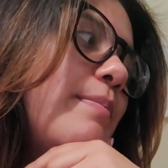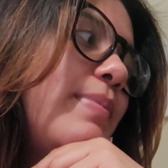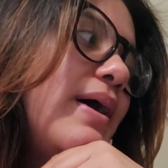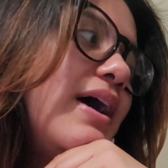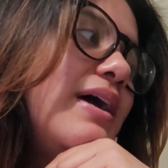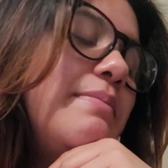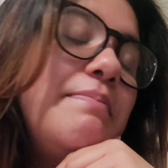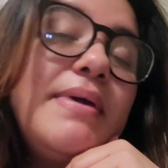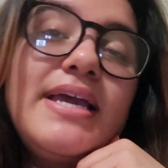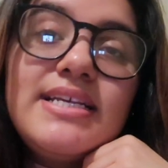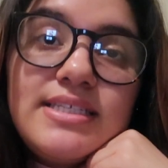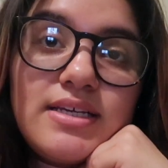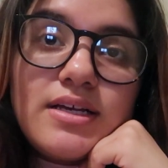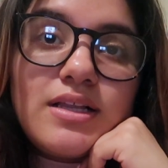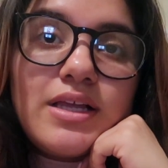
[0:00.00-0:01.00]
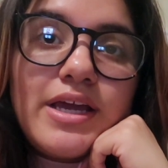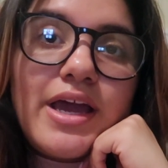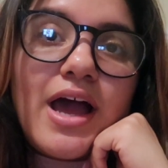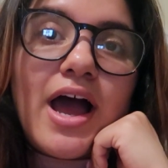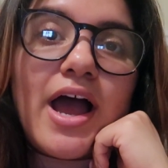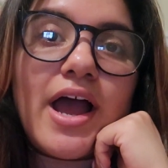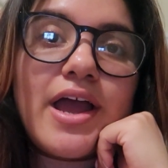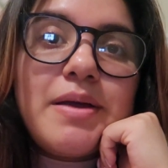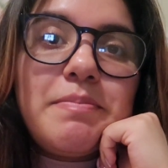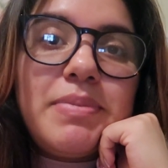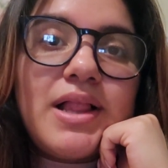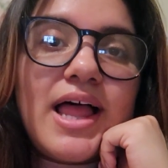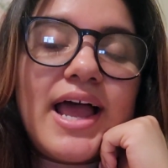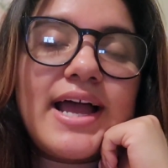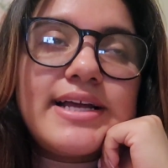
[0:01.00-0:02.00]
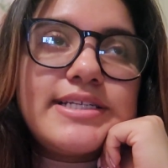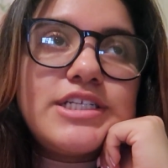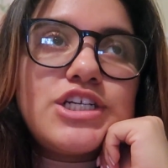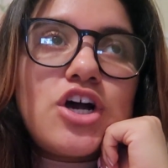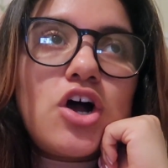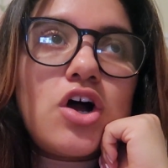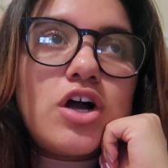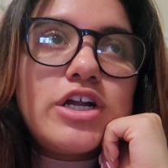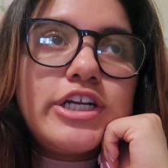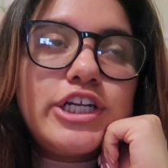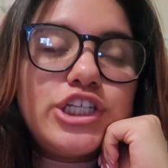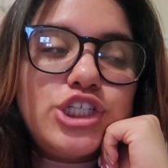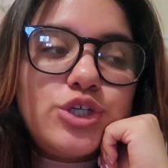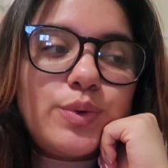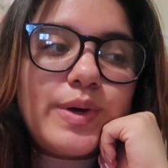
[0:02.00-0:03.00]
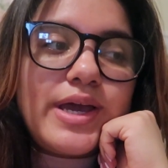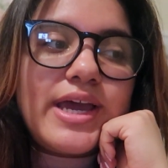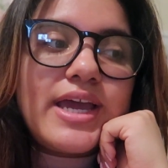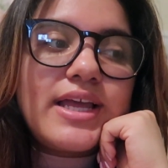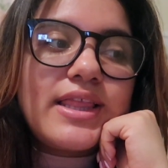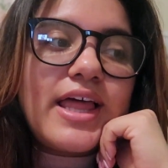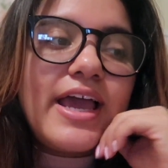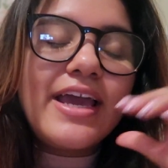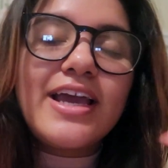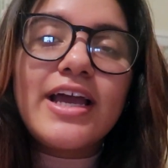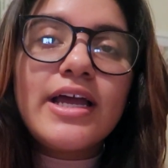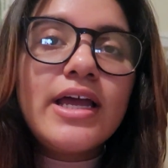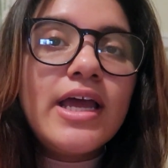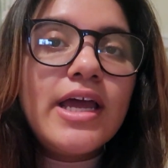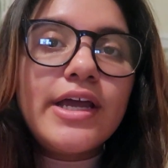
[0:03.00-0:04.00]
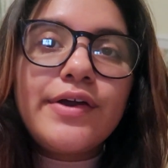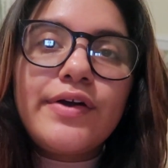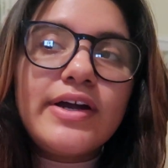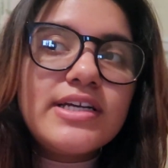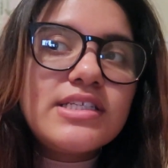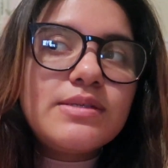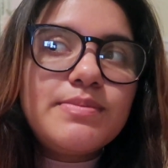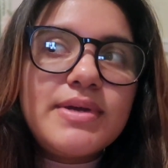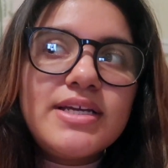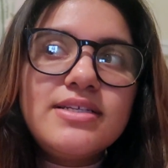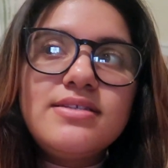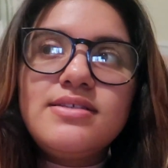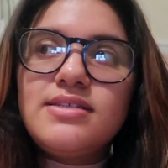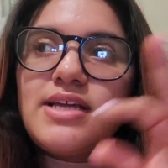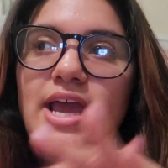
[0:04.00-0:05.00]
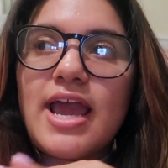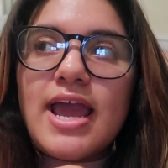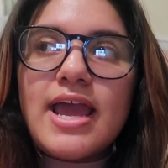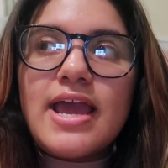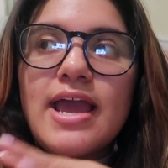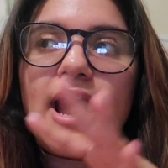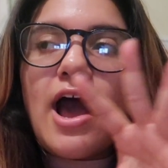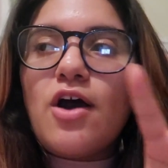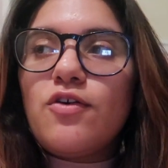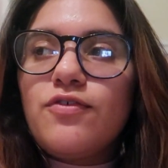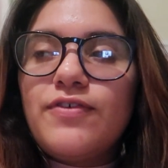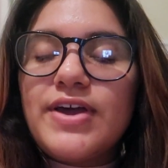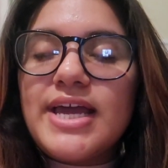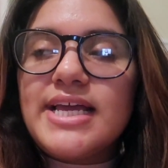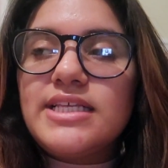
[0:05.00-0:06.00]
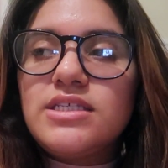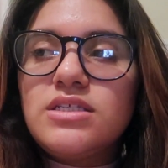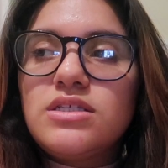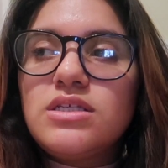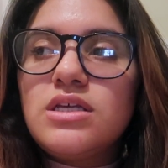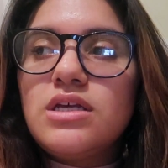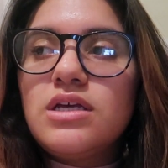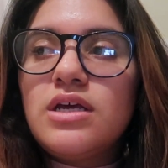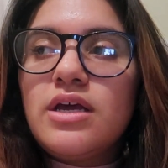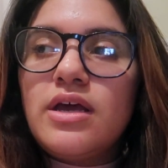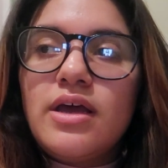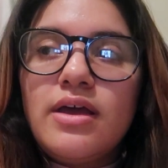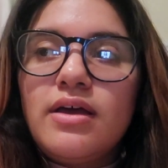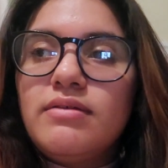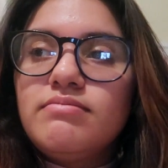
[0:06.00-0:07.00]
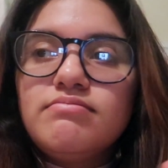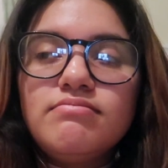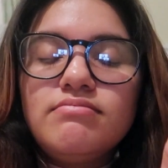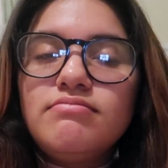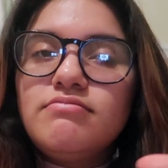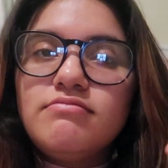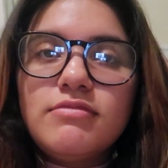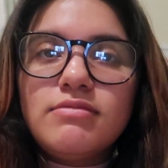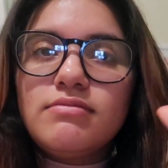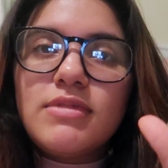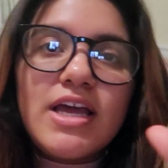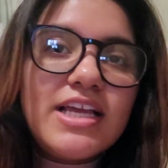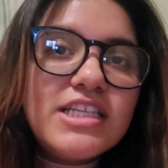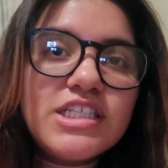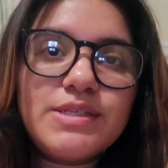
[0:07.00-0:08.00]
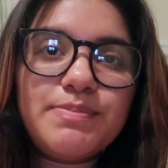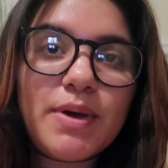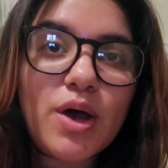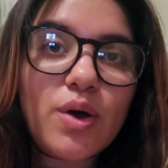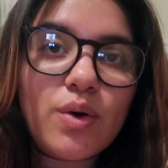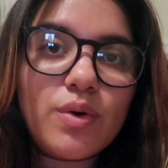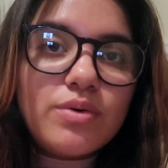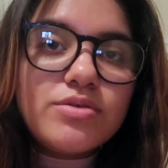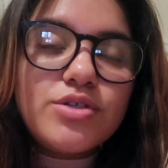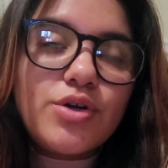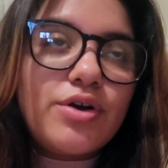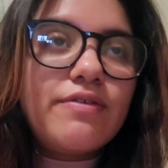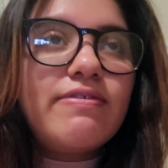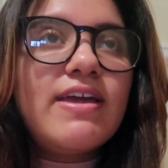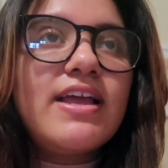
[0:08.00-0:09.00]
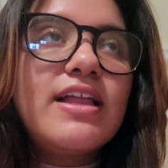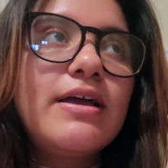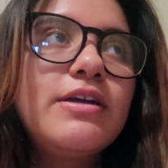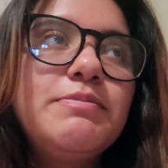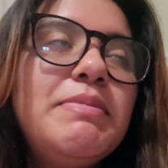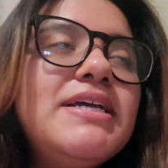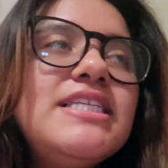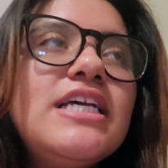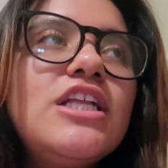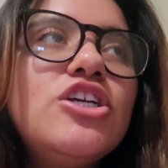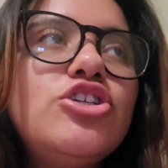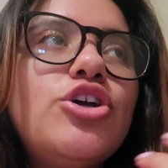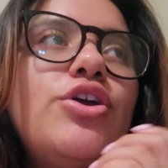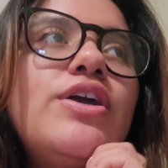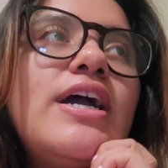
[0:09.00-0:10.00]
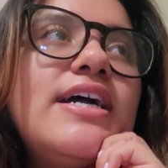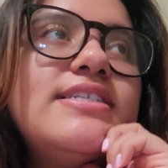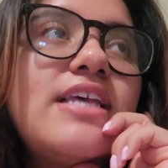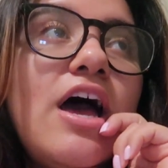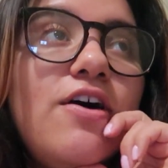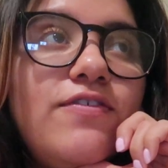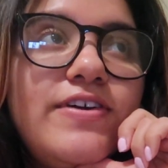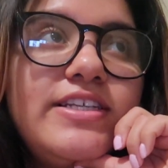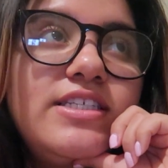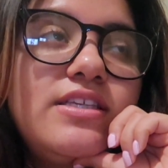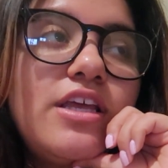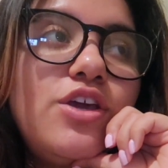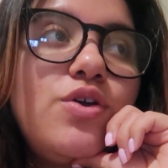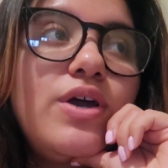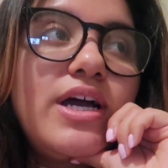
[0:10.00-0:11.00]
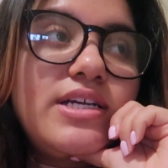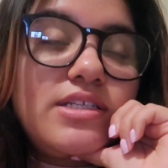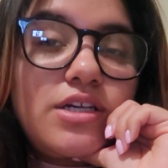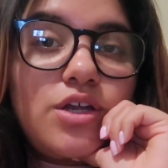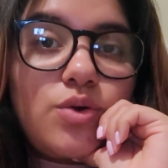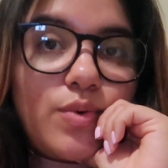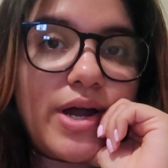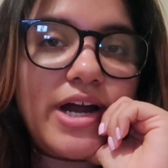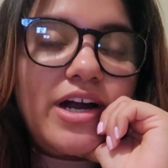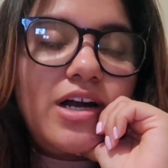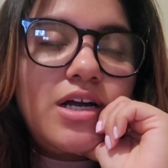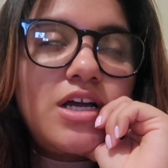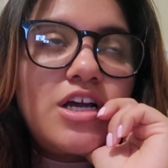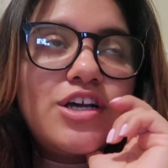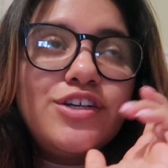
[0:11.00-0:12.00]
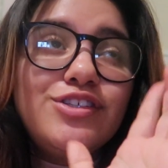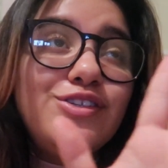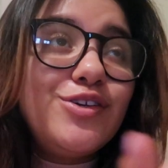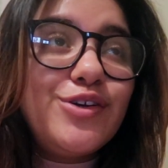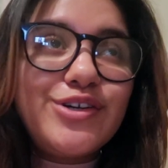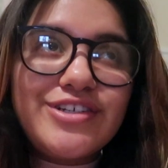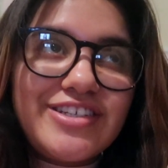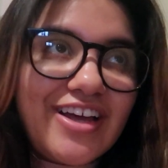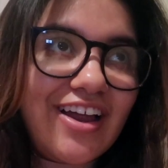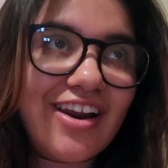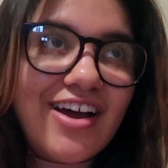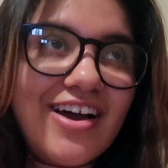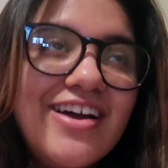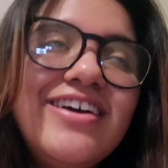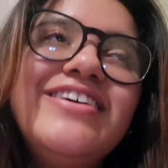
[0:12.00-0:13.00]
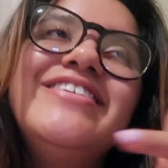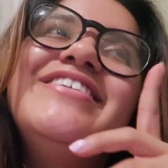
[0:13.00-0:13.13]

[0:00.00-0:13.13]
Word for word: But basically I planned on doing like Christmas Day outfits inspo sort of thing like basically show you guys outfits that you guys can wear to your sala